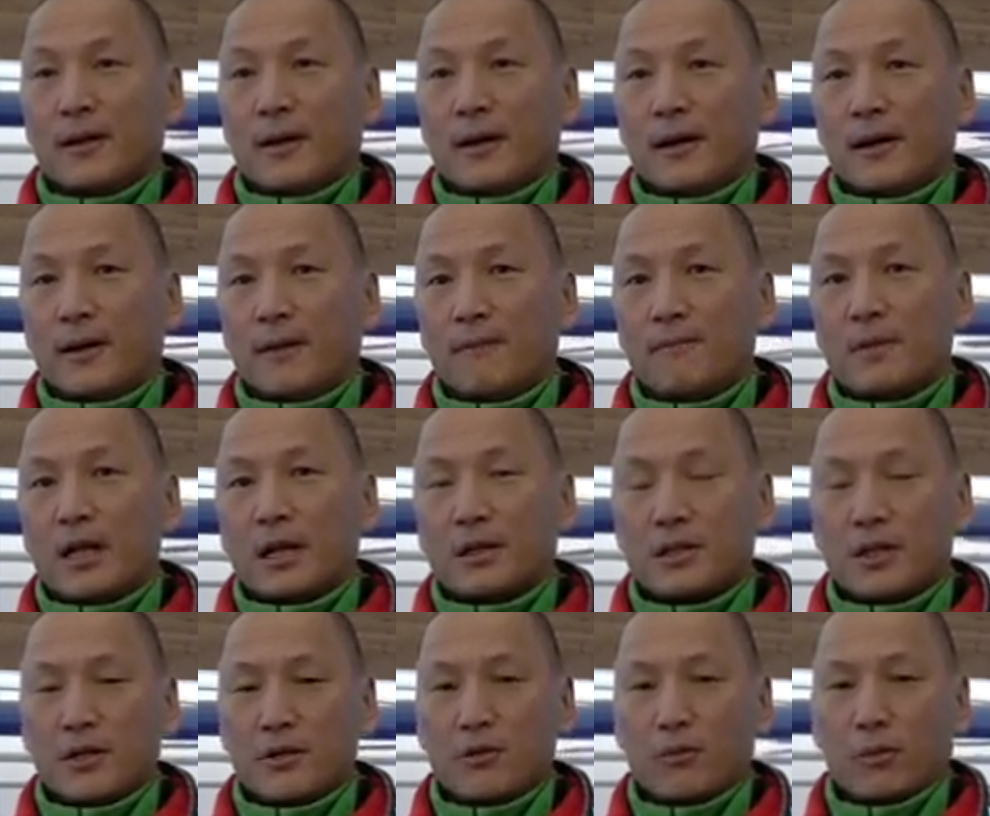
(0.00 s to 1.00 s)
And I'll
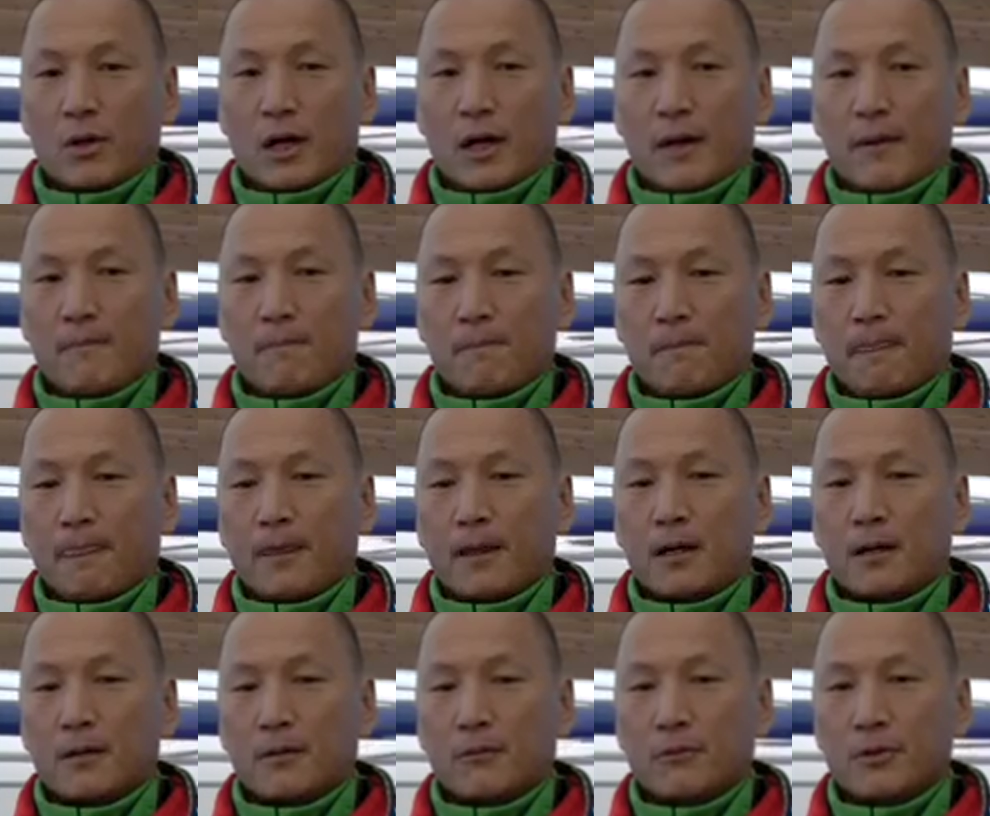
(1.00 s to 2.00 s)
tell you why.
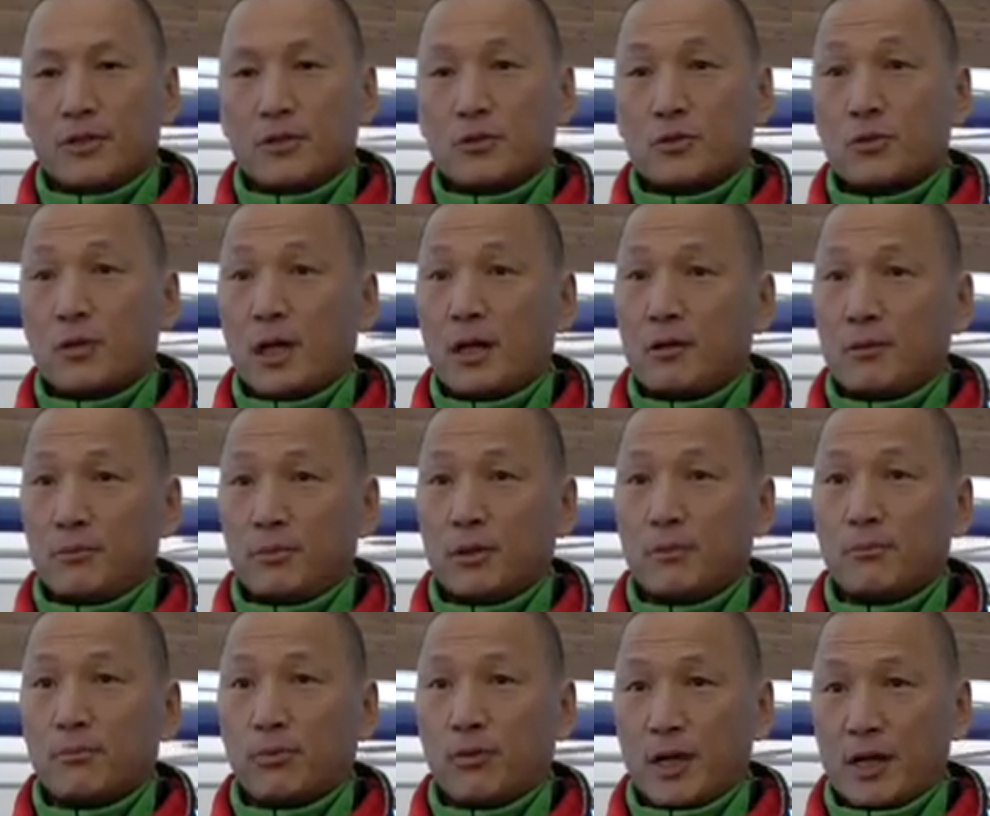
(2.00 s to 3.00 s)
When you try to
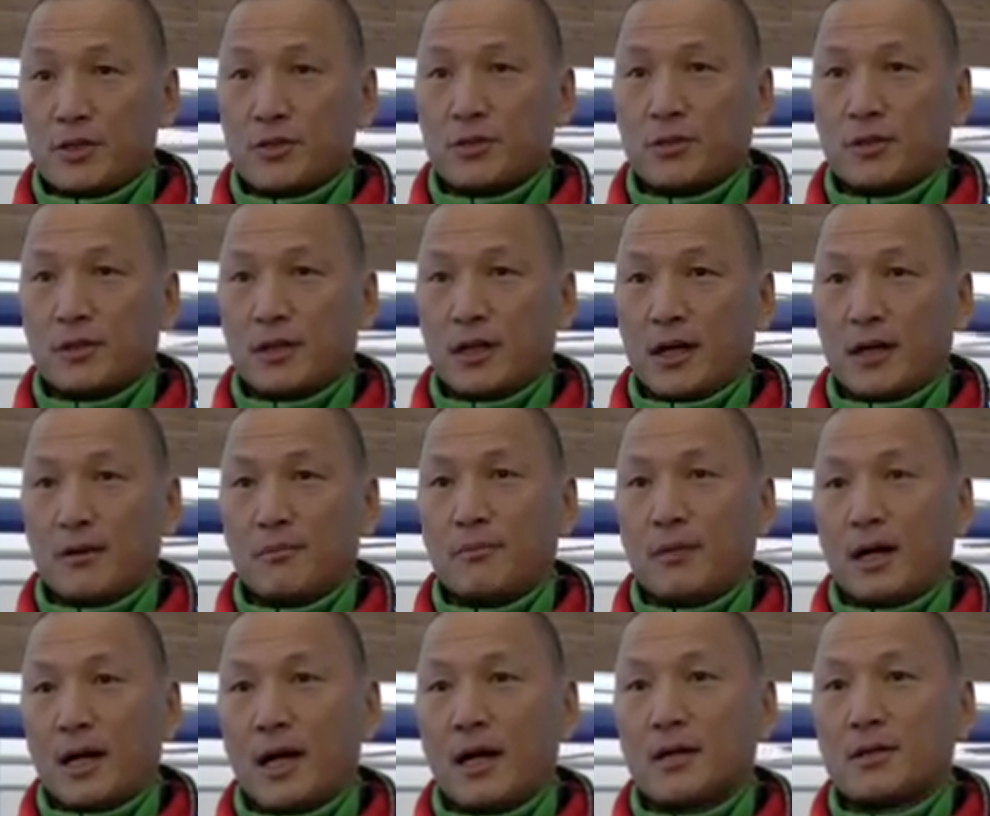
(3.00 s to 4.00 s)
put pressure on a
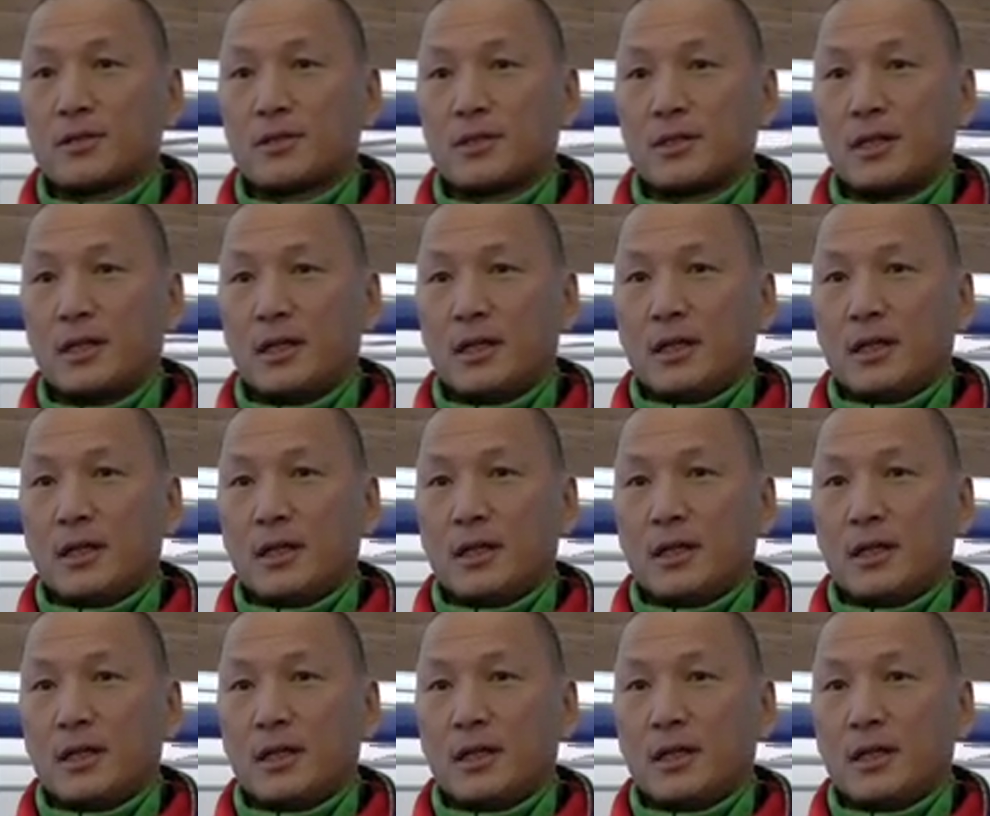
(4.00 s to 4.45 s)
box,